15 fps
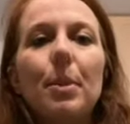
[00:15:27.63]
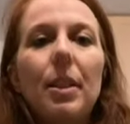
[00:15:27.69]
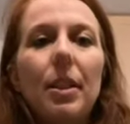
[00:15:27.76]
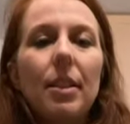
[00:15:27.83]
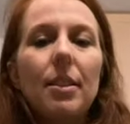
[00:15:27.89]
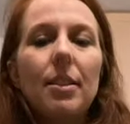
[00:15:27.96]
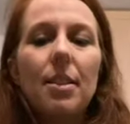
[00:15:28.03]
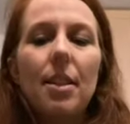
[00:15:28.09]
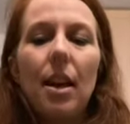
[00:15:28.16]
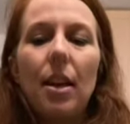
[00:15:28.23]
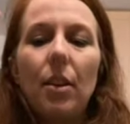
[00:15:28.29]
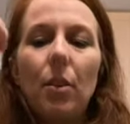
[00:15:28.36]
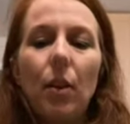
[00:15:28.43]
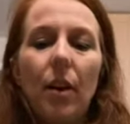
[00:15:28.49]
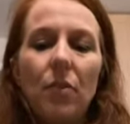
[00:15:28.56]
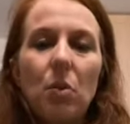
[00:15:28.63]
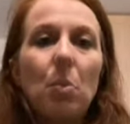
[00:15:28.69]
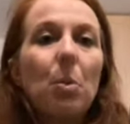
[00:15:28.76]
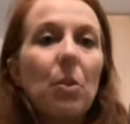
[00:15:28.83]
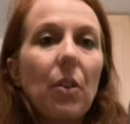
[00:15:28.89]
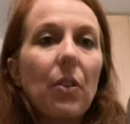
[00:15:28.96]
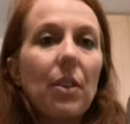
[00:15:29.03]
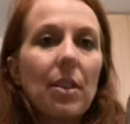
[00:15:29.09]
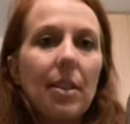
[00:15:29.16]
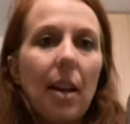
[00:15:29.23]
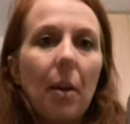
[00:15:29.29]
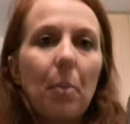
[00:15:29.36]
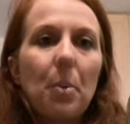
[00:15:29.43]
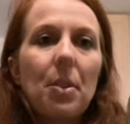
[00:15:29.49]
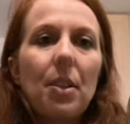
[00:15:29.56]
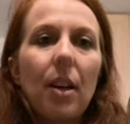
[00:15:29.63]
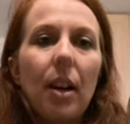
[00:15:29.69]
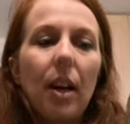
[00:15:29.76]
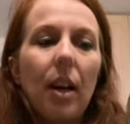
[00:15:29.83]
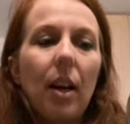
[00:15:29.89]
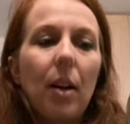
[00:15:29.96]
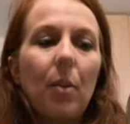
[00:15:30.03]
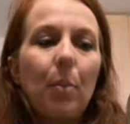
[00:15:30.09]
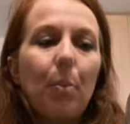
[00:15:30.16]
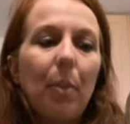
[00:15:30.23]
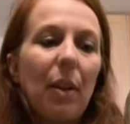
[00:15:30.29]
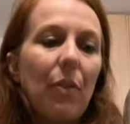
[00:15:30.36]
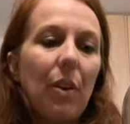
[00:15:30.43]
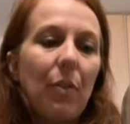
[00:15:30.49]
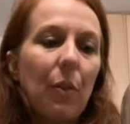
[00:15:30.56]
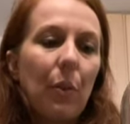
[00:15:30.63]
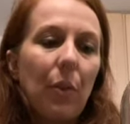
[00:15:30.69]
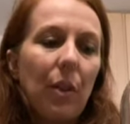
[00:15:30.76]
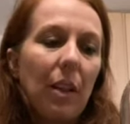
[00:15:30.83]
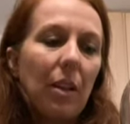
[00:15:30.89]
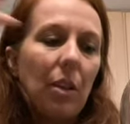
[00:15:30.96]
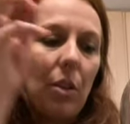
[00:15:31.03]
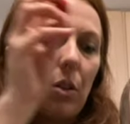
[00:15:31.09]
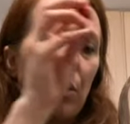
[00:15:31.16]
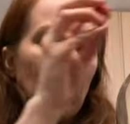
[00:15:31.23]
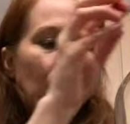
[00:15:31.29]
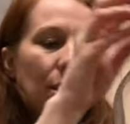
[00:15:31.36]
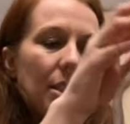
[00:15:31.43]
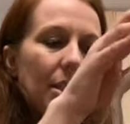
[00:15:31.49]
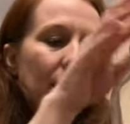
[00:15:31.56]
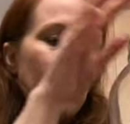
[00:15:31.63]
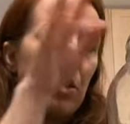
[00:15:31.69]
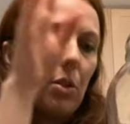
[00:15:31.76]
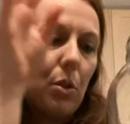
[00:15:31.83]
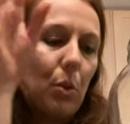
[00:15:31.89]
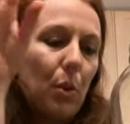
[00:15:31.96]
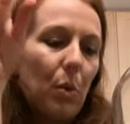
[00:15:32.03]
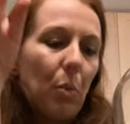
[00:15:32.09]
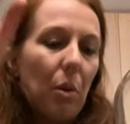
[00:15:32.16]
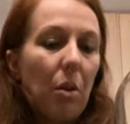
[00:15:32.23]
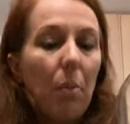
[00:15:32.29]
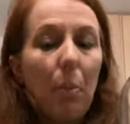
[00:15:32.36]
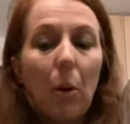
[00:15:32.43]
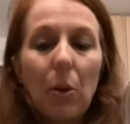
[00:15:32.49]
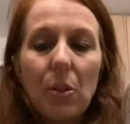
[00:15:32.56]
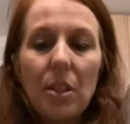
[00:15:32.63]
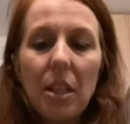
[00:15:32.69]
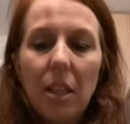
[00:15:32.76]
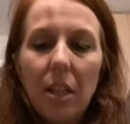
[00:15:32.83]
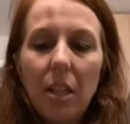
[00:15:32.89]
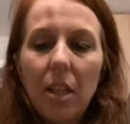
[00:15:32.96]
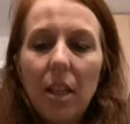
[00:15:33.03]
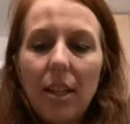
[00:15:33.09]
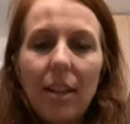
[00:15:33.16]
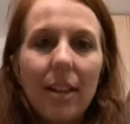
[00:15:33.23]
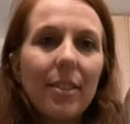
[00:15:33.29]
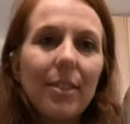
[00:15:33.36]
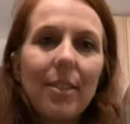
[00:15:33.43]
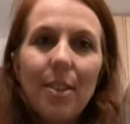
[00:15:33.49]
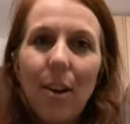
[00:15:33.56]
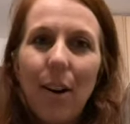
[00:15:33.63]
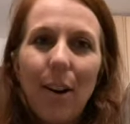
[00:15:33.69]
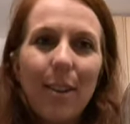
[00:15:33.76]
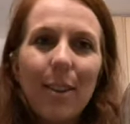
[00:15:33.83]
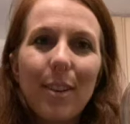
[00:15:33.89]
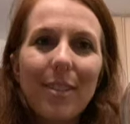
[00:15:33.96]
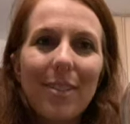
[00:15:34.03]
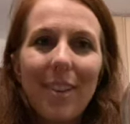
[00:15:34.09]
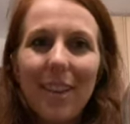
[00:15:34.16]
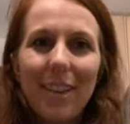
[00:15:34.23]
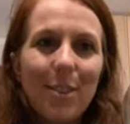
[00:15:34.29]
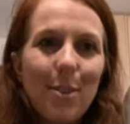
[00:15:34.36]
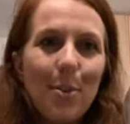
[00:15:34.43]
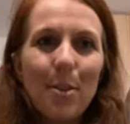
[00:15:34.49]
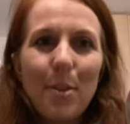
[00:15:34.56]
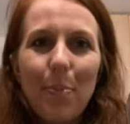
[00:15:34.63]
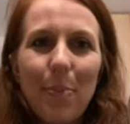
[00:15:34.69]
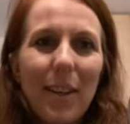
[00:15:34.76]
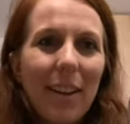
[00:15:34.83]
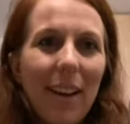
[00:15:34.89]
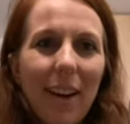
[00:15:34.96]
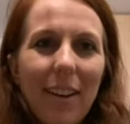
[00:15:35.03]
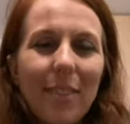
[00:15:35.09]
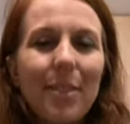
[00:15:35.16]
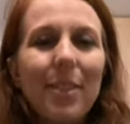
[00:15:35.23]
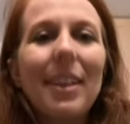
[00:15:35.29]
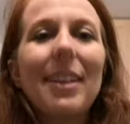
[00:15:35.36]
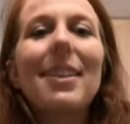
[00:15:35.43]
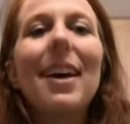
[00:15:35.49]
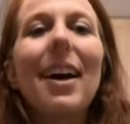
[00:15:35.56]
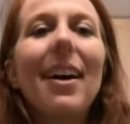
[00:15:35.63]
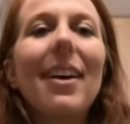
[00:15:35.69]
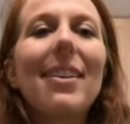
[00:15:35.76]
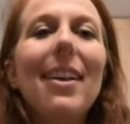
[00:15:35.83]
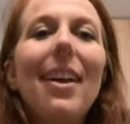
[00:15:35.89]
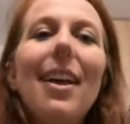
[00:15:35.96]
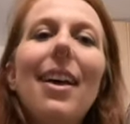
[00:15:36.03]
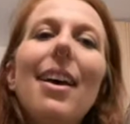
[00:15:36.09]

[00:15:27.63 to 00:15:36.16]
Is that you'll have to remove all the stems. My favorite thing to do is either do it with a person and just talk and do something kind of like that.